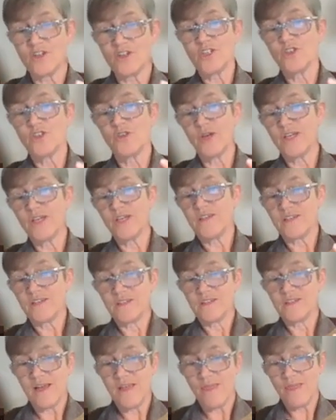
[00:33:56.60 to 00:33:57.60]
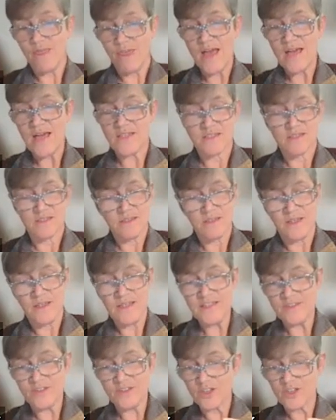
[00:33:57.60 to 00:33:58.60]
definiteness is not triggered
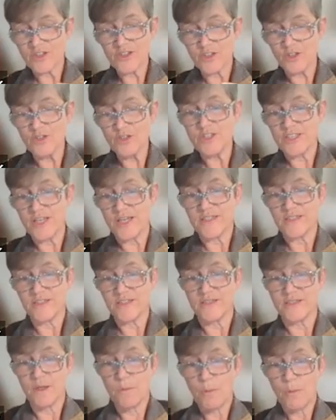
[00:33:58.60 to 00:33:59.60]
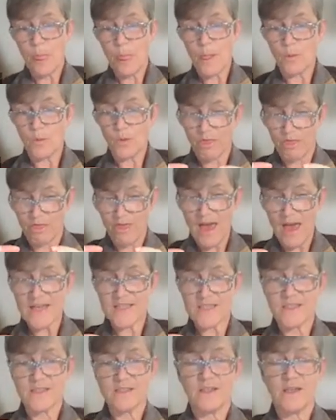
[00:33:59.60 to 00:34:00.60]
at that, uh, is not associated
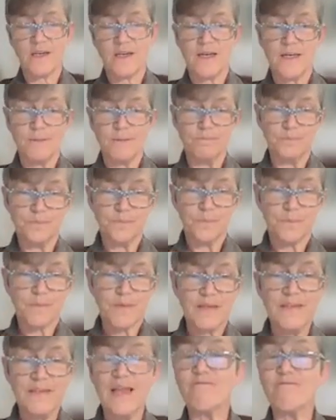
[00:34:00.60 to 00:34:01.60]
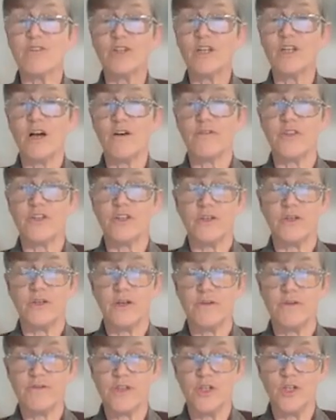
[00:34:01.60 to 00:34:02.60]
with that um, level of
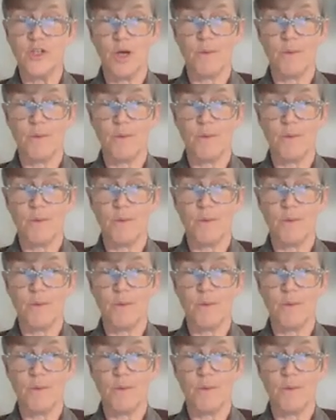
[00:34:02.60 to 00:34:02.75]
the, of